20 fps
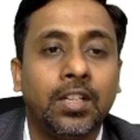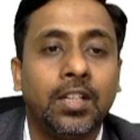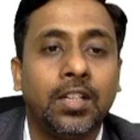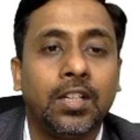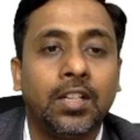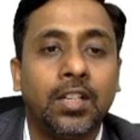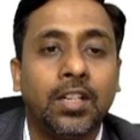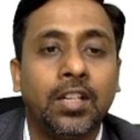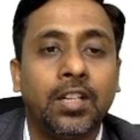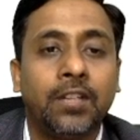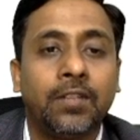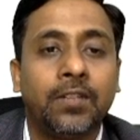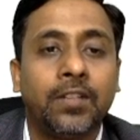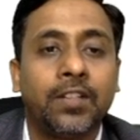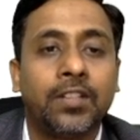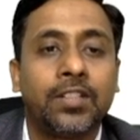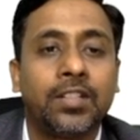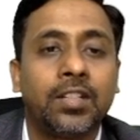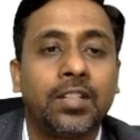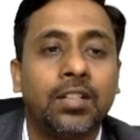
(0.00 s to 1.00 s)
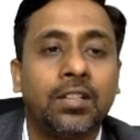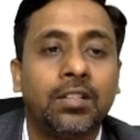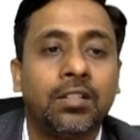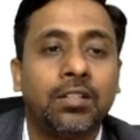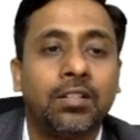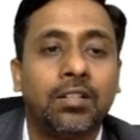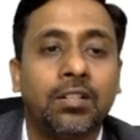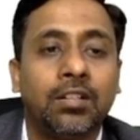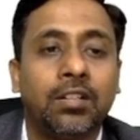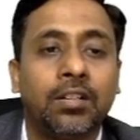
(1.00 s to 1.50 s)
early infection
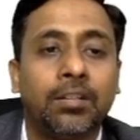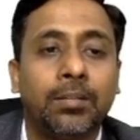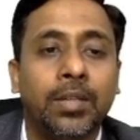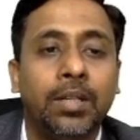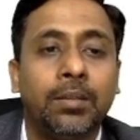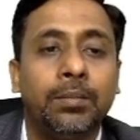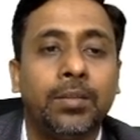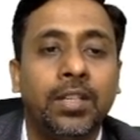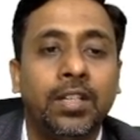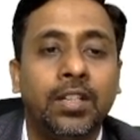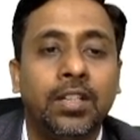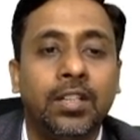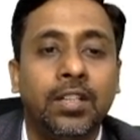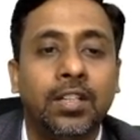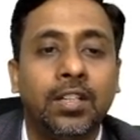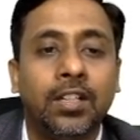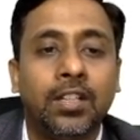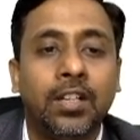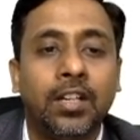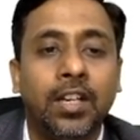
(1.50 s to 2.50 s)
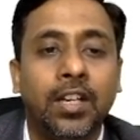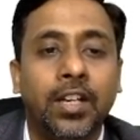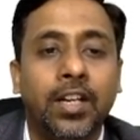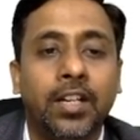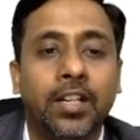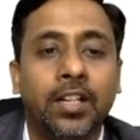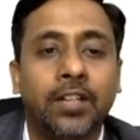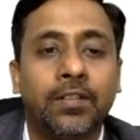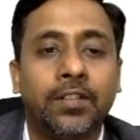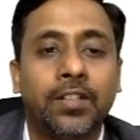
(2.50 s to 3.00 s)
or maybe
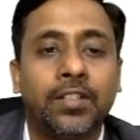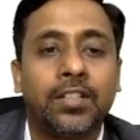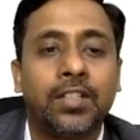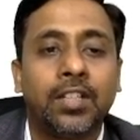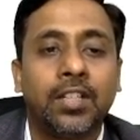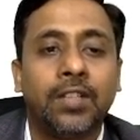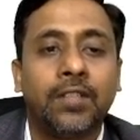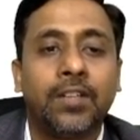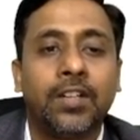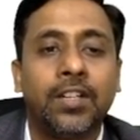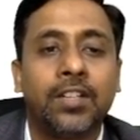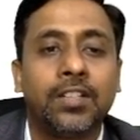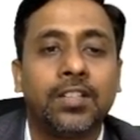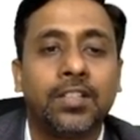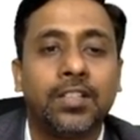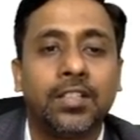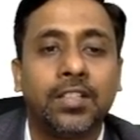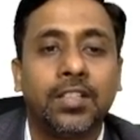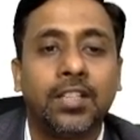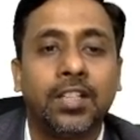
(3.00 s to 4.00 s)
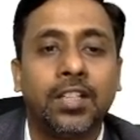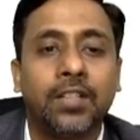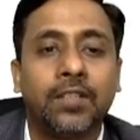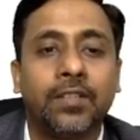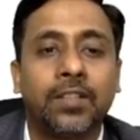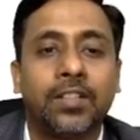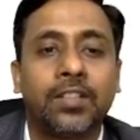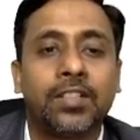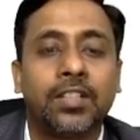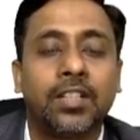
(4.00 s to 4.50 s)
late infection. If it is early
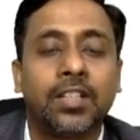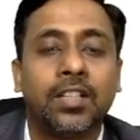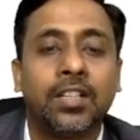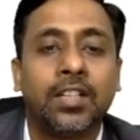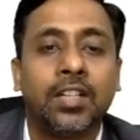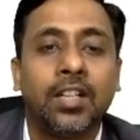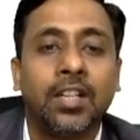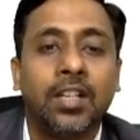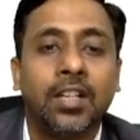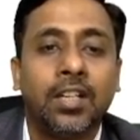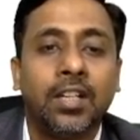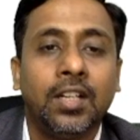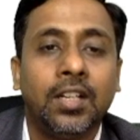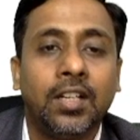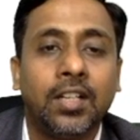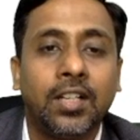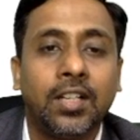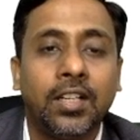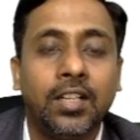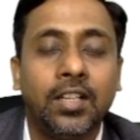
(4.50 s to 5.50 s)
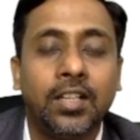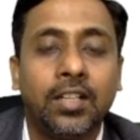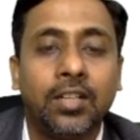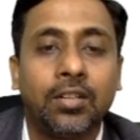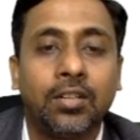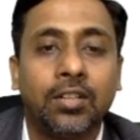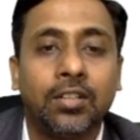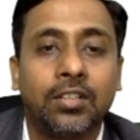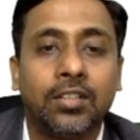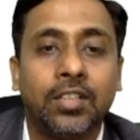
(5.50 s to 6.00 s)
infection, it, it
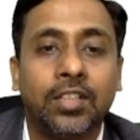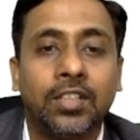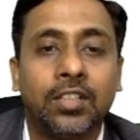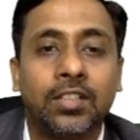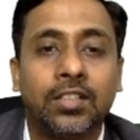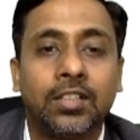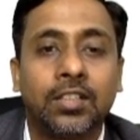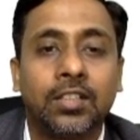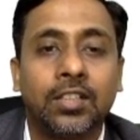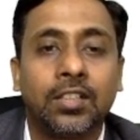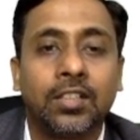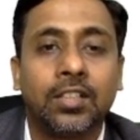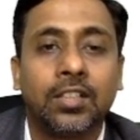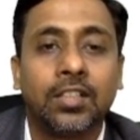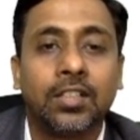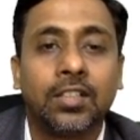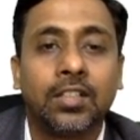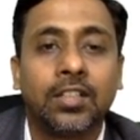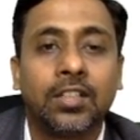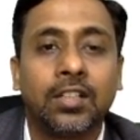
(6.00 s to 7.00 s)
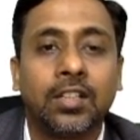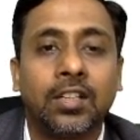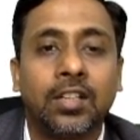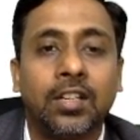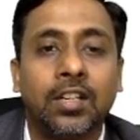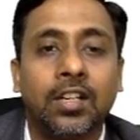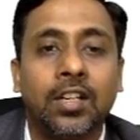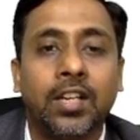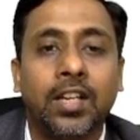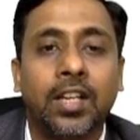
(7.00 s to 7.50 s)
causes
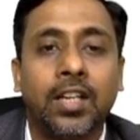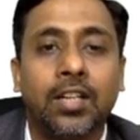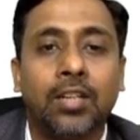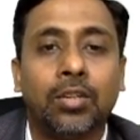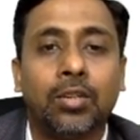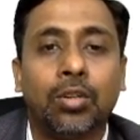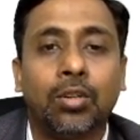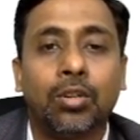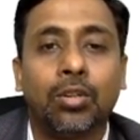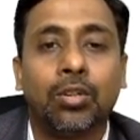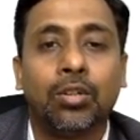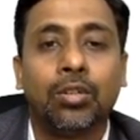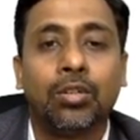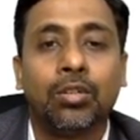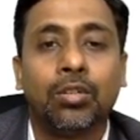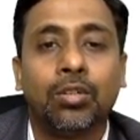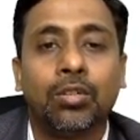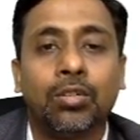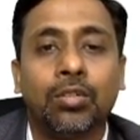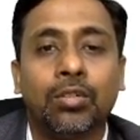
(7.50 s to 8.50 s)
granulo